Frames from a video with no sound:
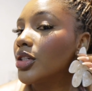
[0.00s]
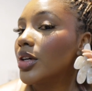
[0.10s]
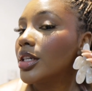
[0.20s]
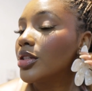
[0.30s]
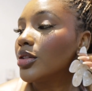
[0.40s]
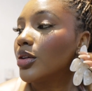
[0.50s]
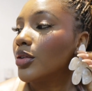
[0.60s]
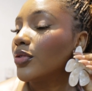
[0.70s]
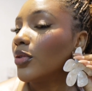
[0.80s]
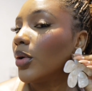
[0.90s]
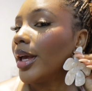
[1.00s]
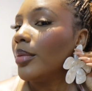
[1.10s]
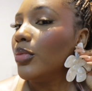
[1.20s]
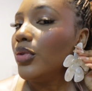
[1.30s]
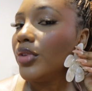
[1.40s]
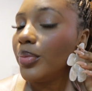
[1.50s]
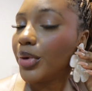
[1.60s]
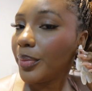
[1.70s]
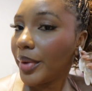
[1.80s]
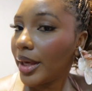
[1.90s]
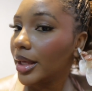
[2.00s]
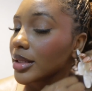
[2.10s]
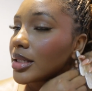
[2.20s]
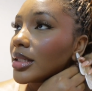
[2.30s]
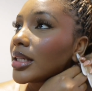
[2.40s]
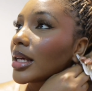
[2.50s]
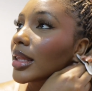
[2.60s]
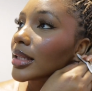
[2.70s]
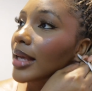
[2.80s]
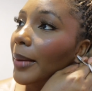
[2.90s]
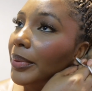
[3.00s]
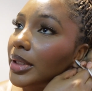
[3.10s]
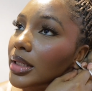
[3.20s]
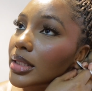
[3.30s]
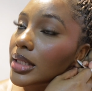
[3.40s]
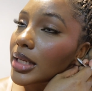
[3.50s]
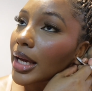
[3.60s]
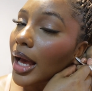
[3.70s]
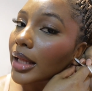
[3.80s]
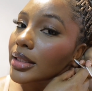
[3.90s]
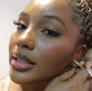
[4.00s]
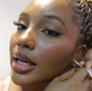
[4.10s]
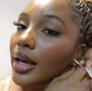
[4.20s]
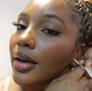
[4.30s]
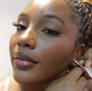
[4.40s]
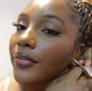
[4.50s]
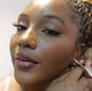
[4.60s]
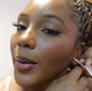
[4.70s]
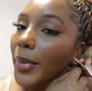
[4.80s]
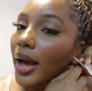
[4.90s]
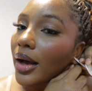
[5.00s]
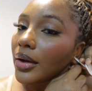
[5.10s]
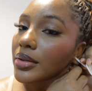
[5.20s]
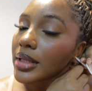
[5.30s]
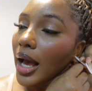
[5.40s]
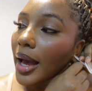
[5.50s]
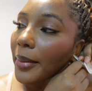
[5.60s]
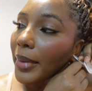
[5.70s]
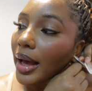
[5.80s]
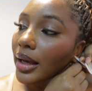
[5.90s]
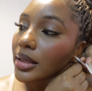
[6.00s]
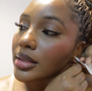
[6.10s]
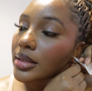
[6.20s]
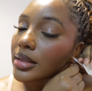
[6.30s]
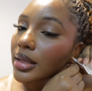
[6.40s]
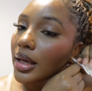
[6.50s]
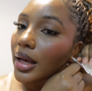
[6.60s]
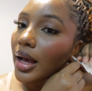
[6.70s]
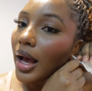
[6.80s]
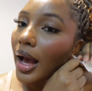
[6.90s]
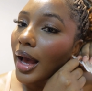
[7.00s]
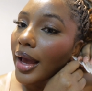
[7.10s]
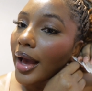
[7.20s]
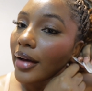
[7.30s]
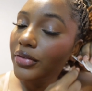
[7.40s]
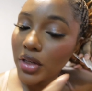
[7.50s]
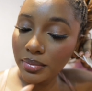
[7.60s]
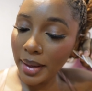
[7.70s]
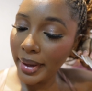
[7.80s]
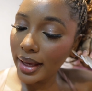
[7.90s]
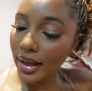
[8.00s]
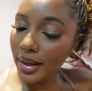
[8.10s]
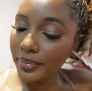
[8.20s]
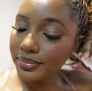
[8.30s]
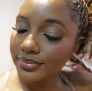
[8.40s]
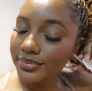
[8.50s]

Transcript: dressed to go for a movie premiere that's happening today at Filmhouse IMAX. I have done my makeup.